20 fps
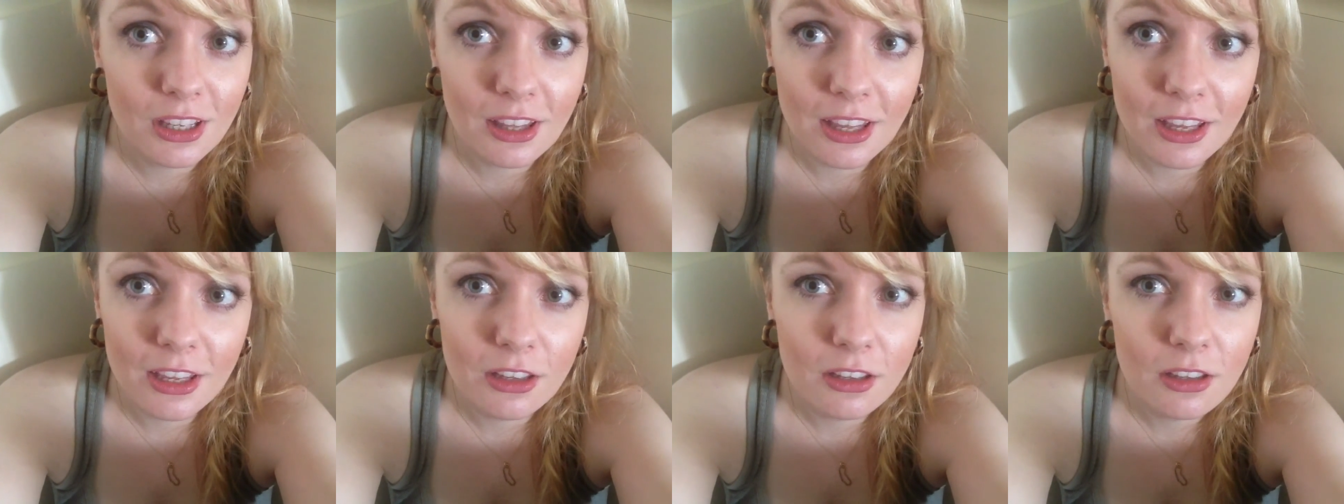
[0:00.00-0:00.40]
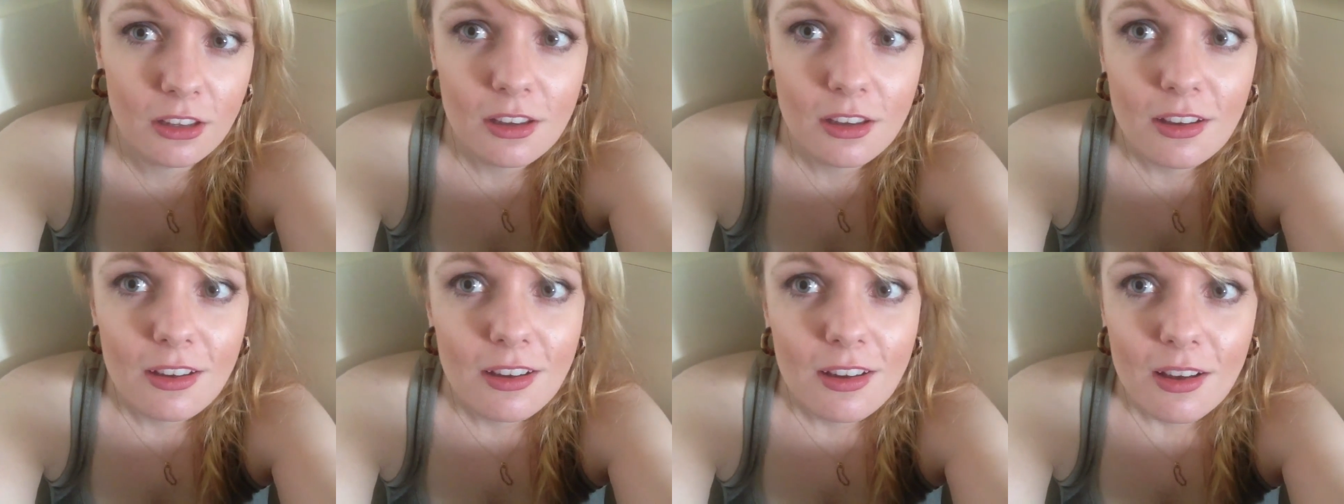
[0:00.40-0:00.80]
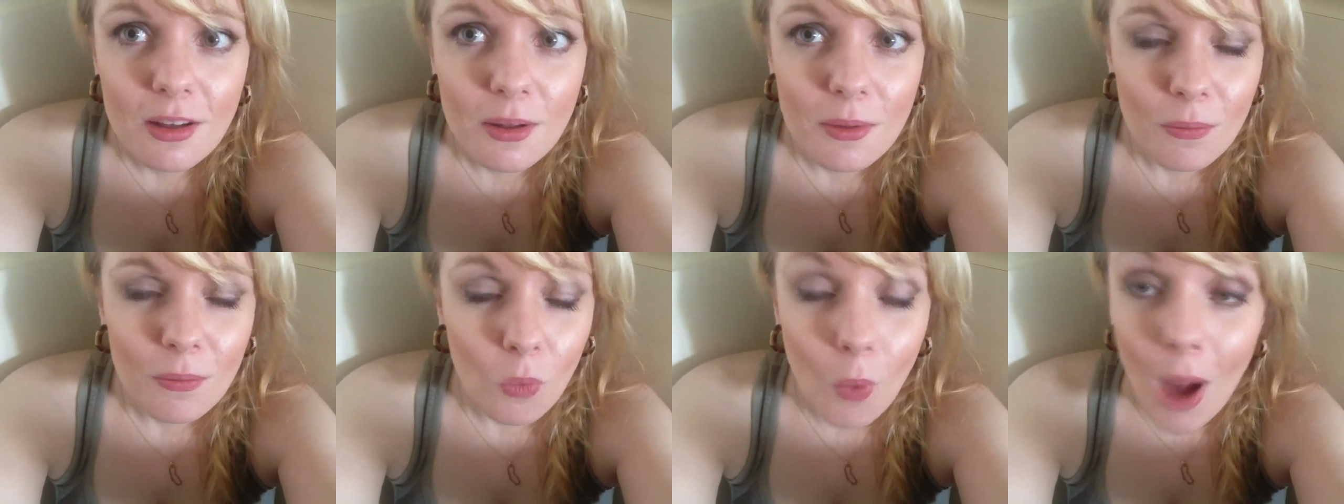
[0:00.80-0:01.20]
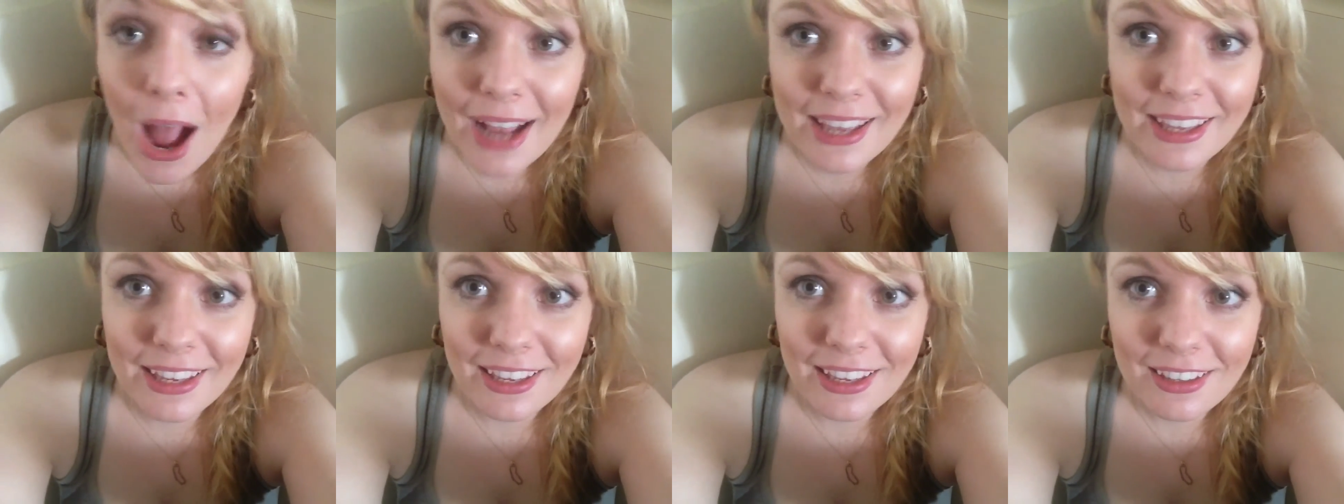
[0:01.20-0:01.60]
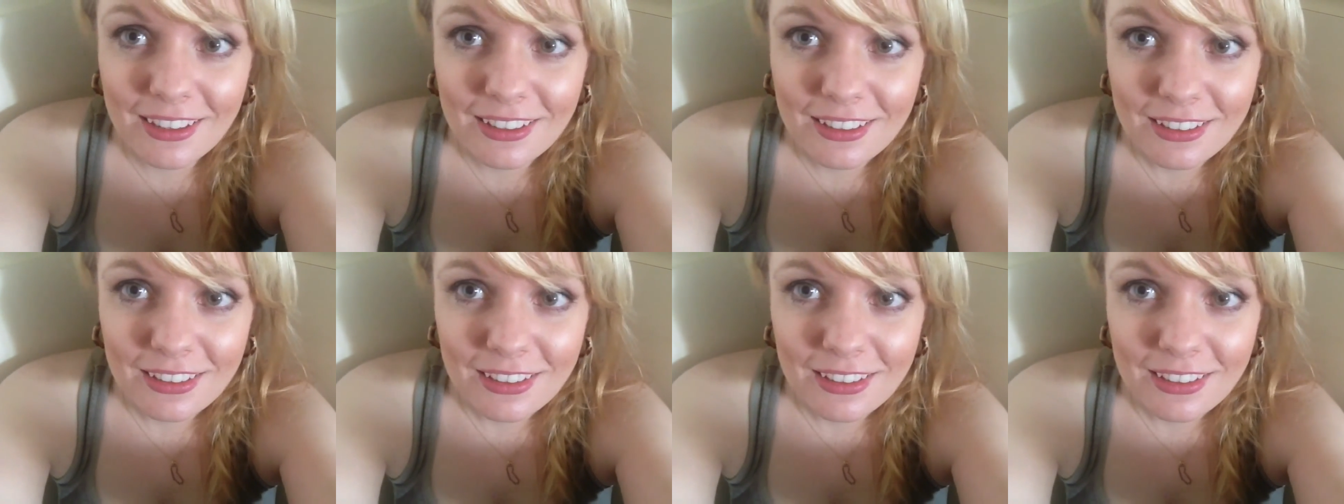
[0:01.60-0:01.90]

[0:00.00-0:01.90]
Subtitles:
like, wacky.